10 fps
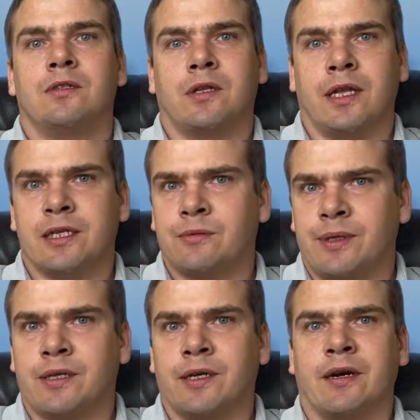So last
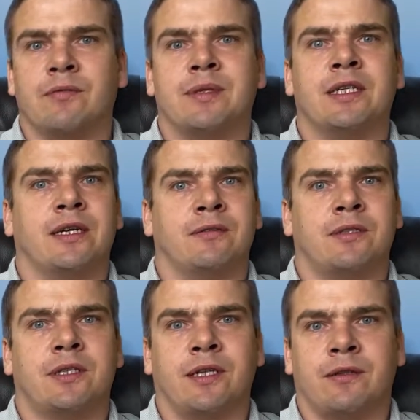week, the government
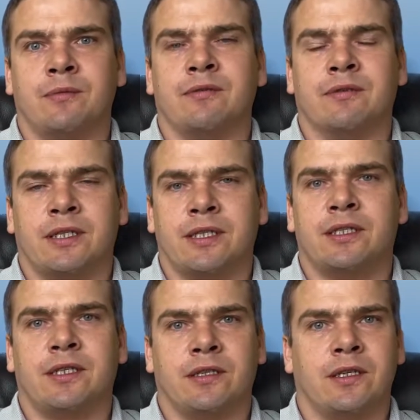announced that they'll be
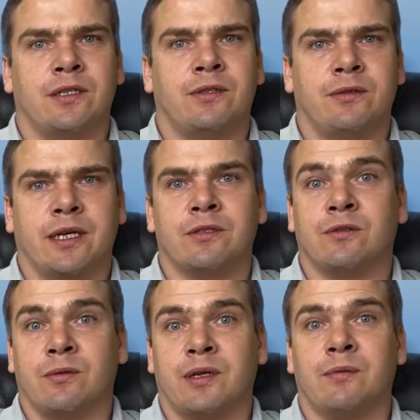releasing the
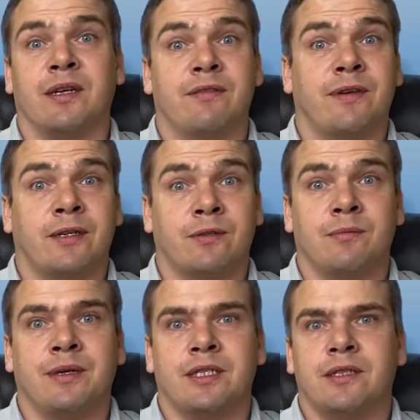2021
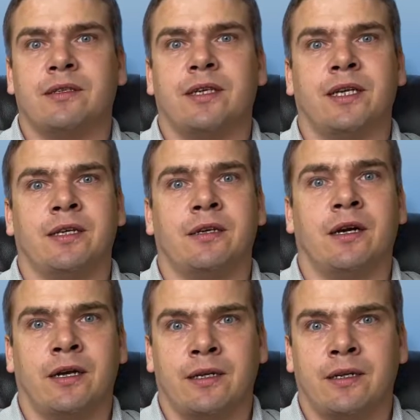federal budget
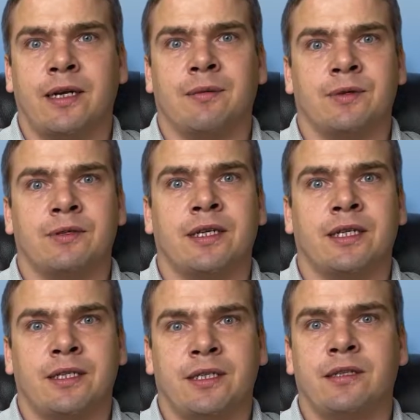on April
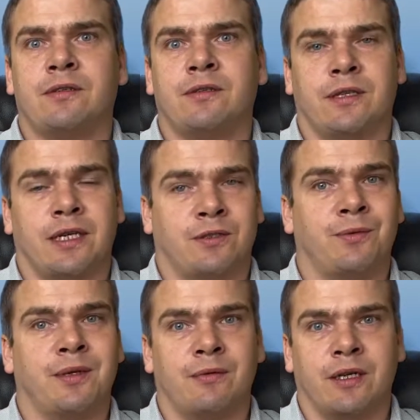19th,
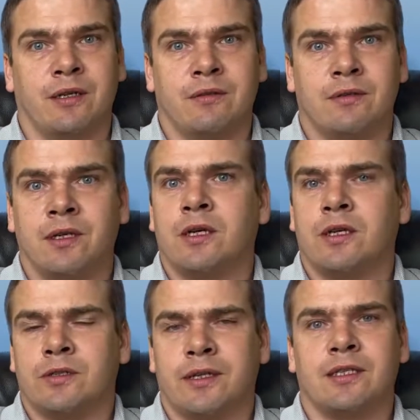2021.
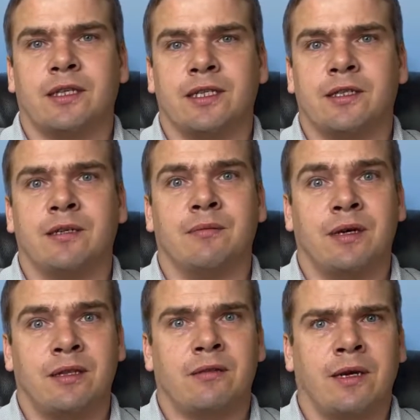So that's less than a
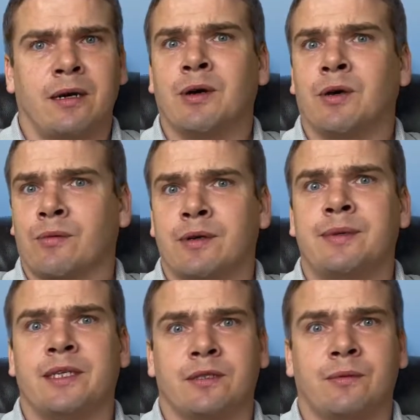month, uh, about three
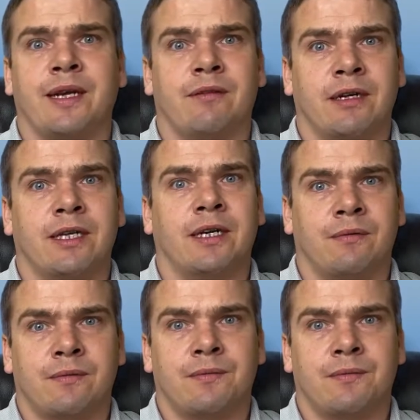weeks away right now.